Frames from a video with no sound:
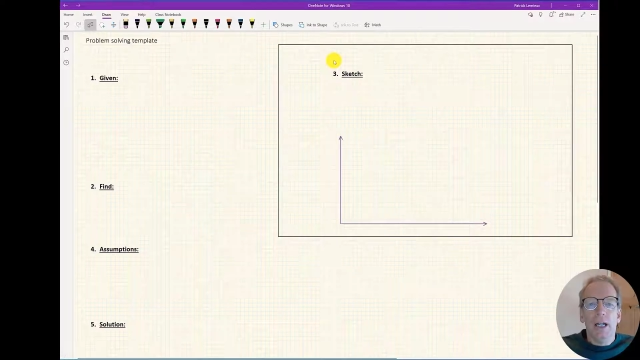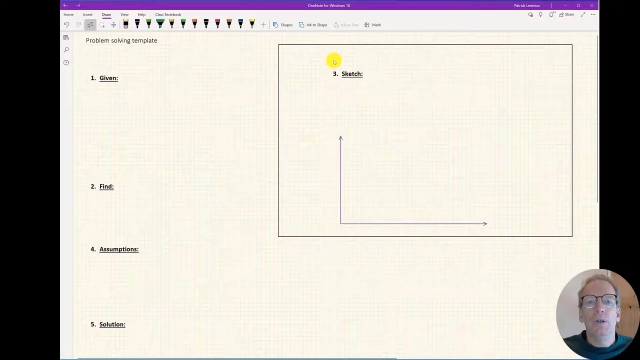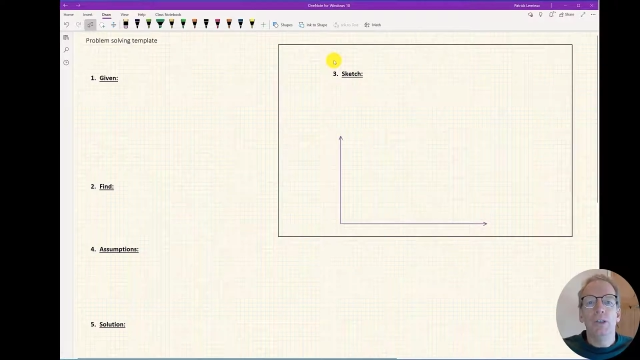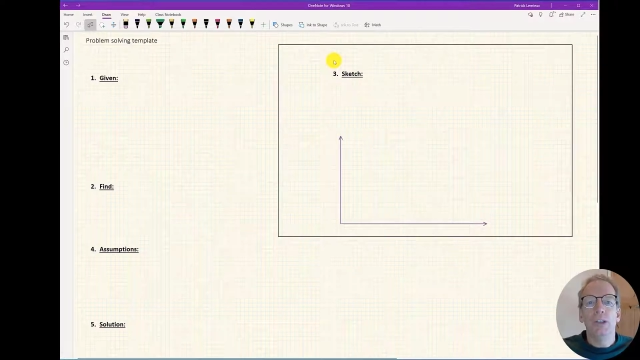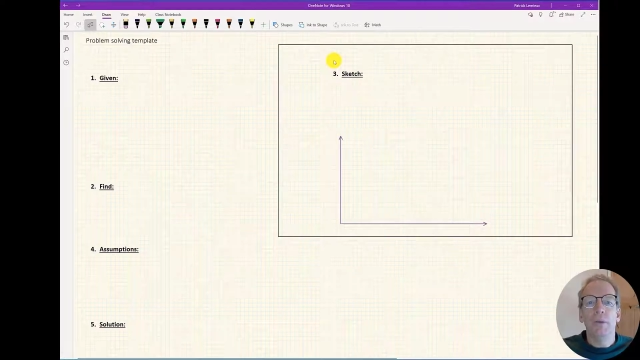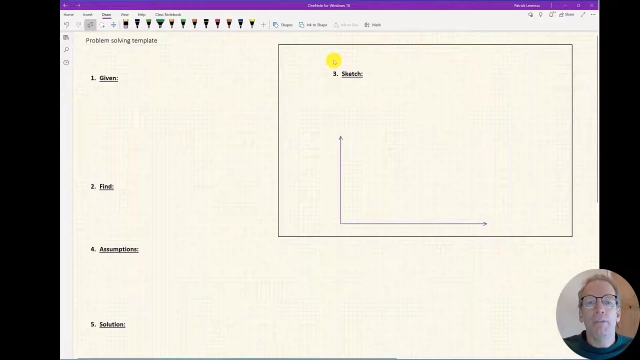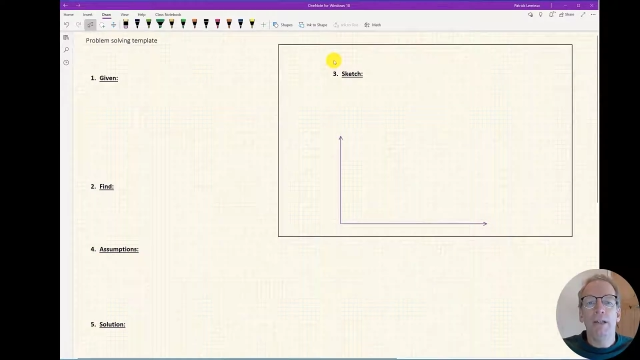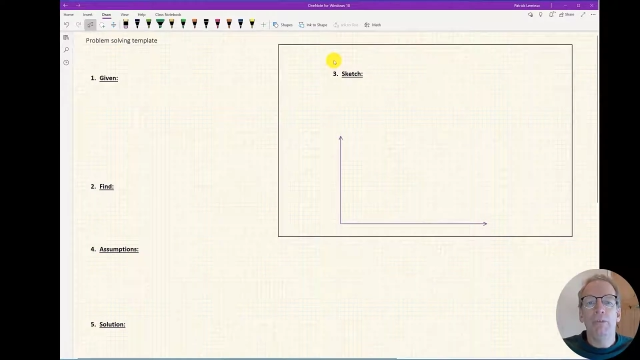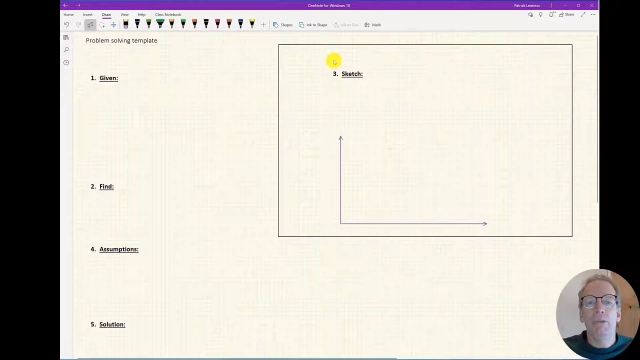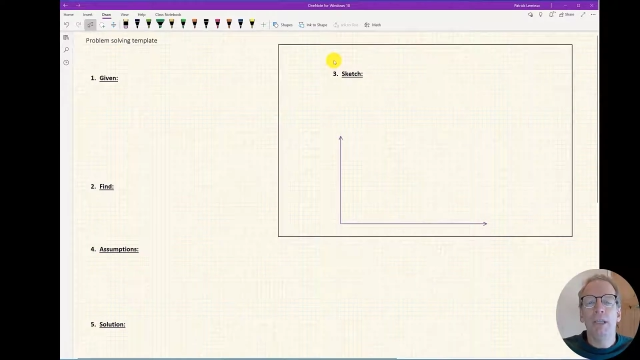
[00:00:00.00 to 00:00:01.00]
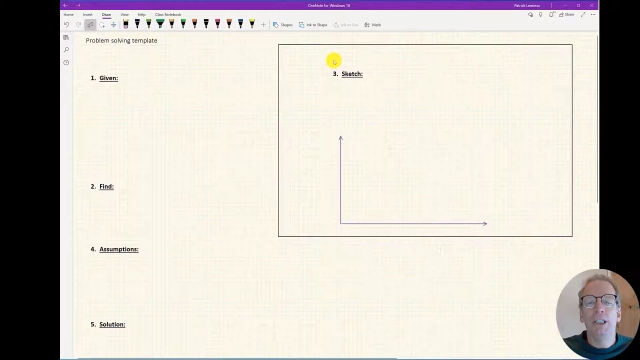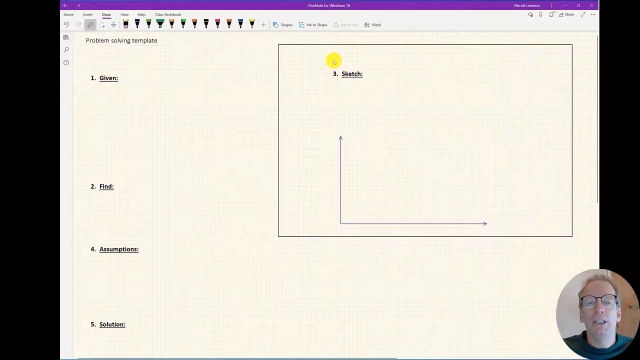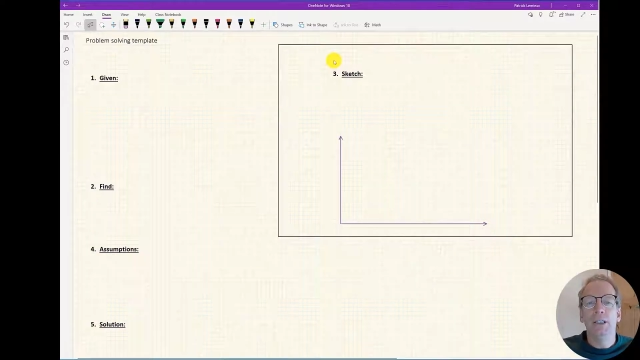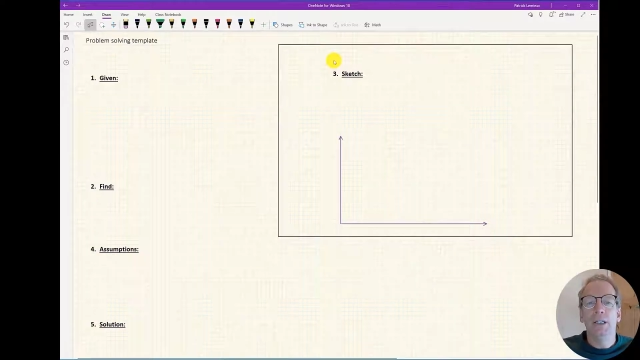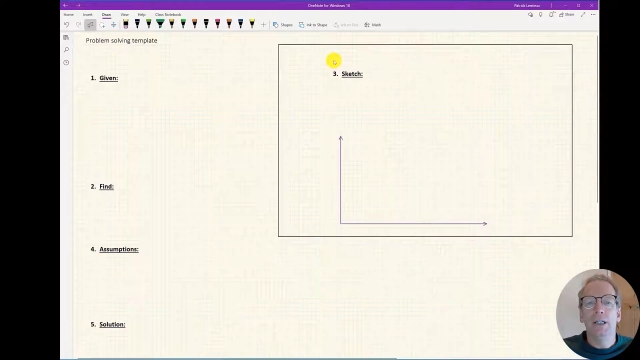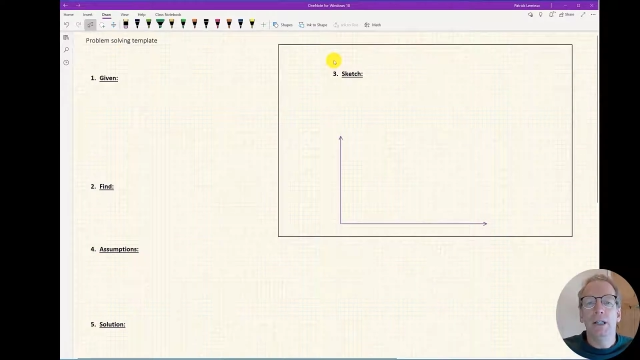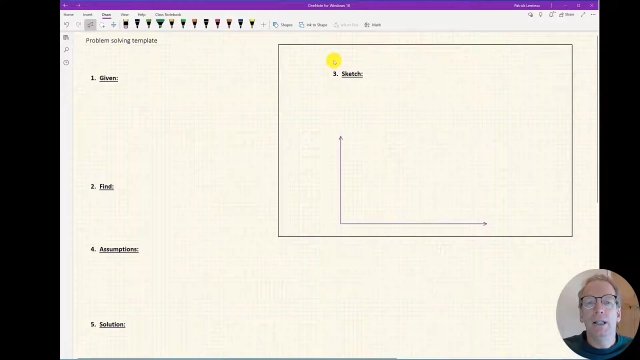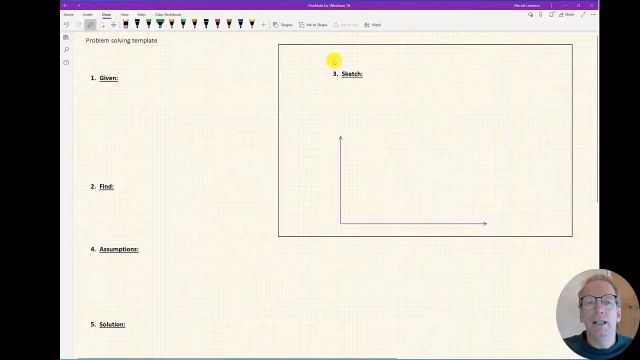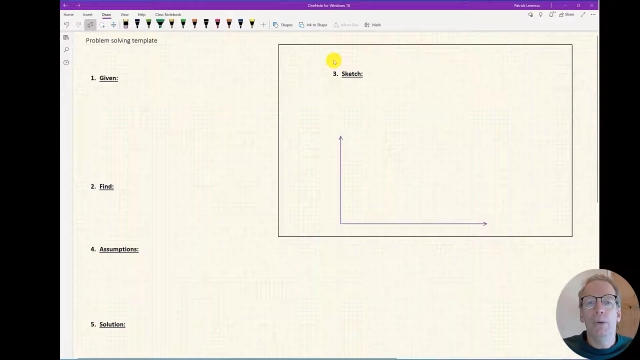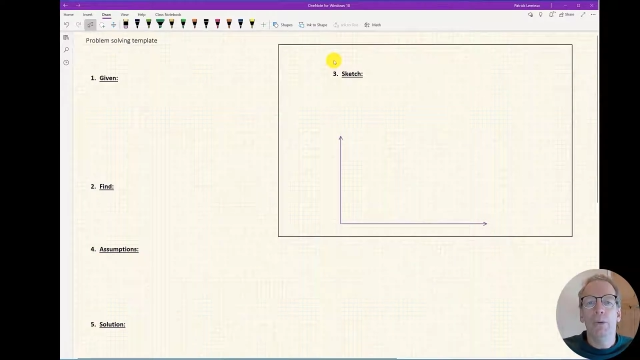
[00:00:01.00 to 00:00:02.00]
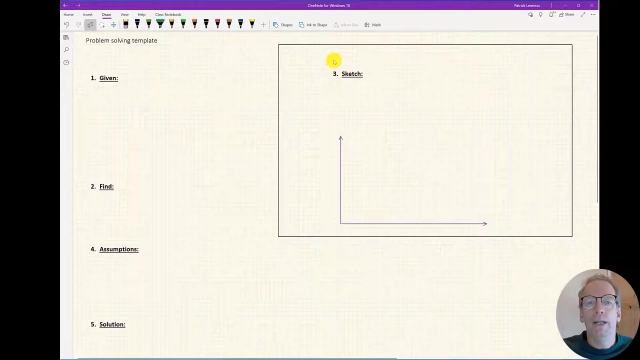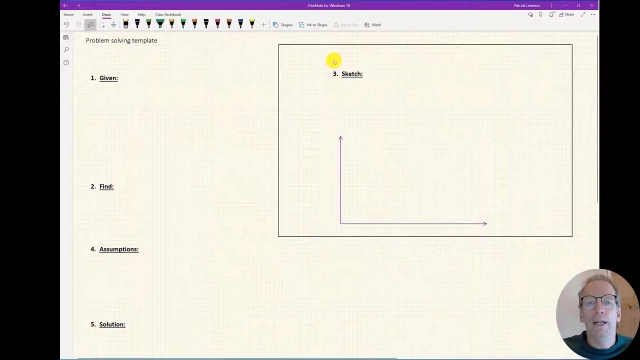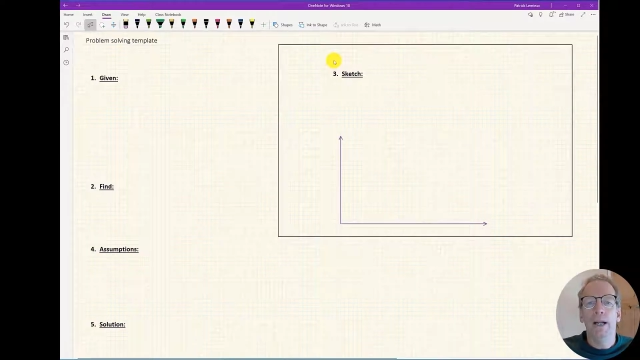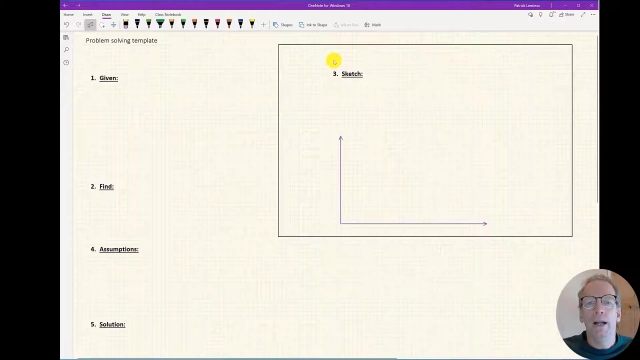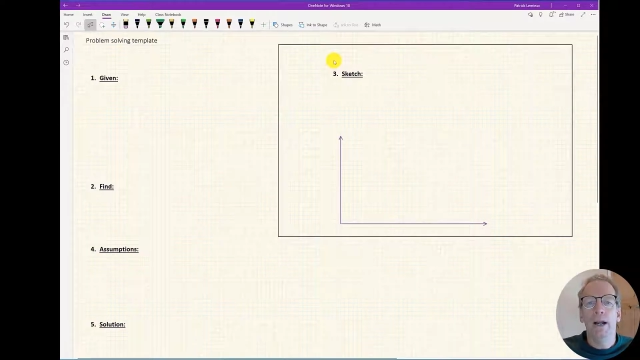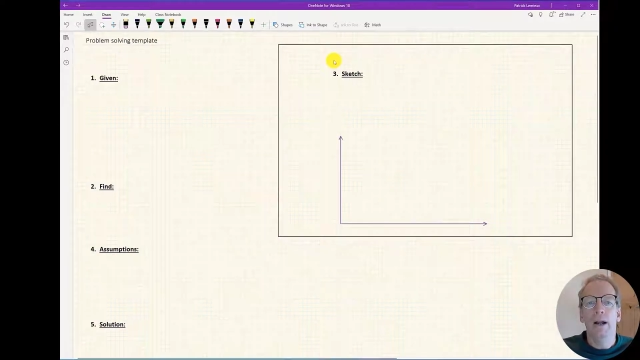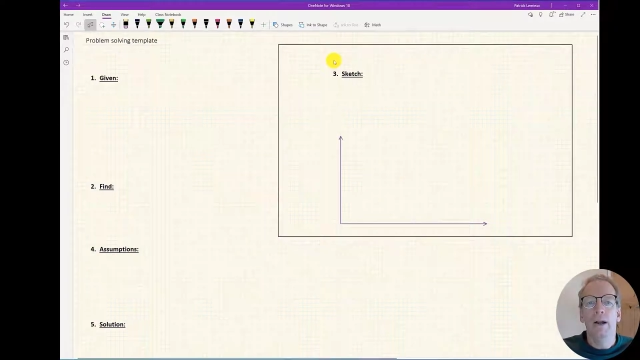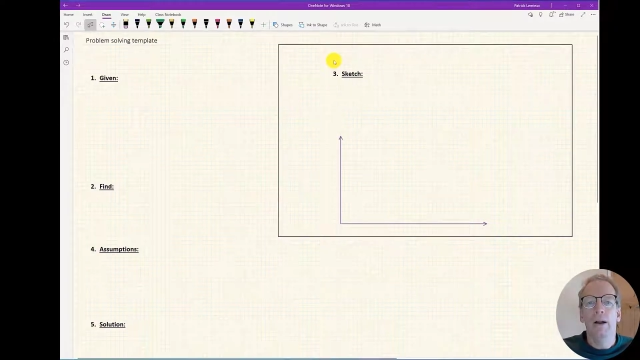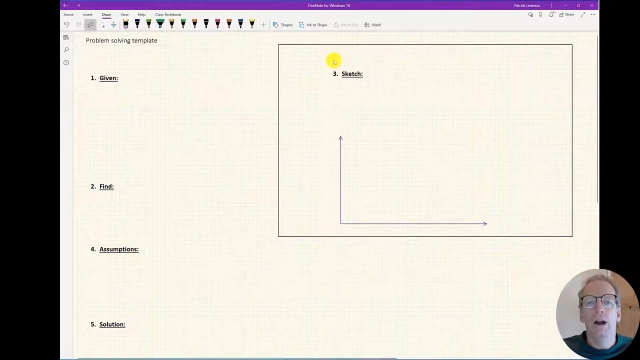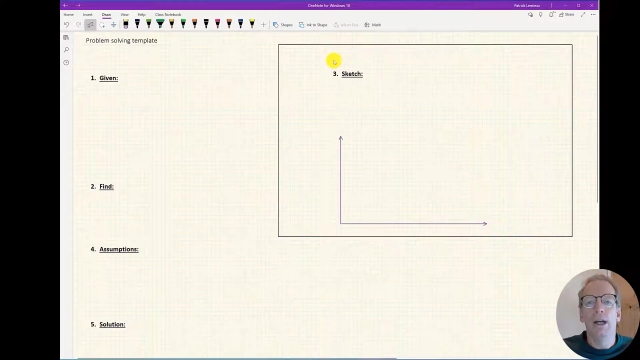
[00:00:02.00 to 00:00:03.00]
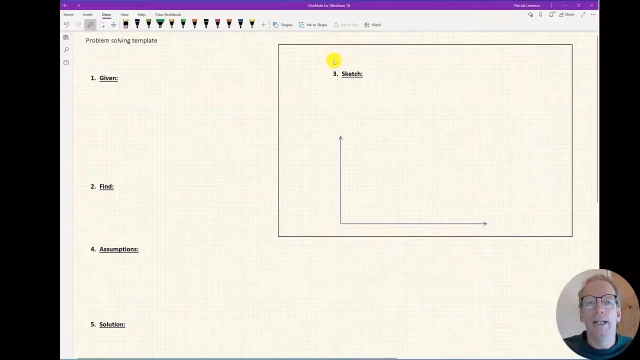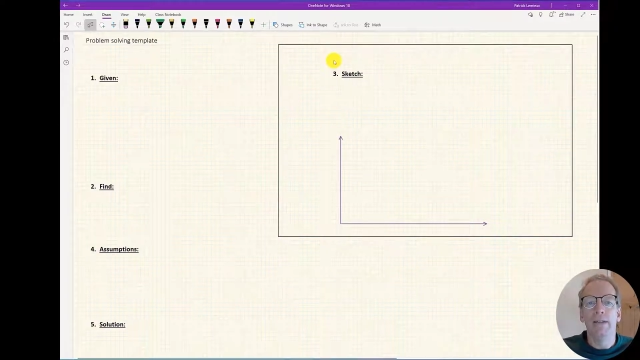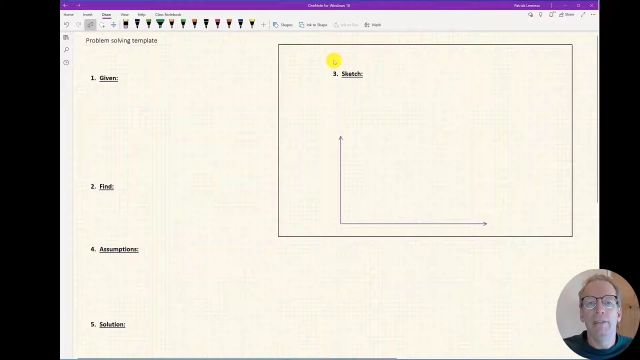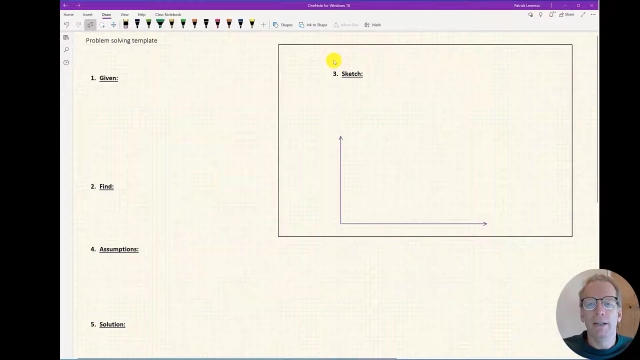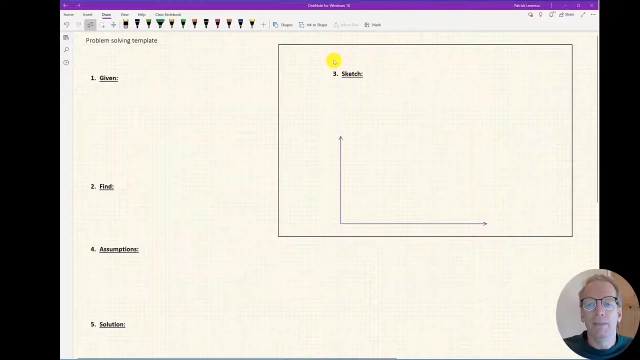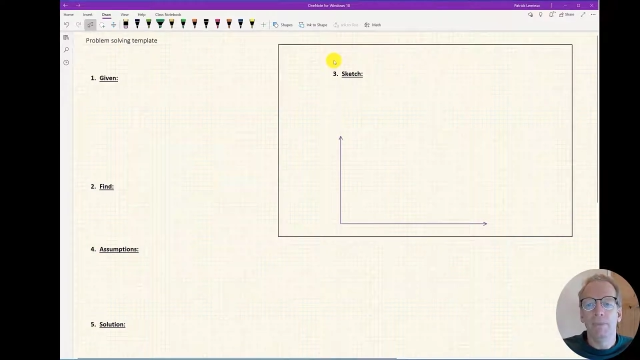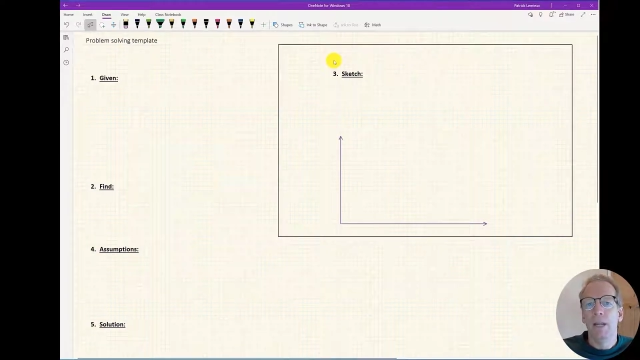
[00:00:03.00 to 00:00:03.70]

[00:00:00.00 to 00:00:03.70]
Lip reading: some of the information that we are given.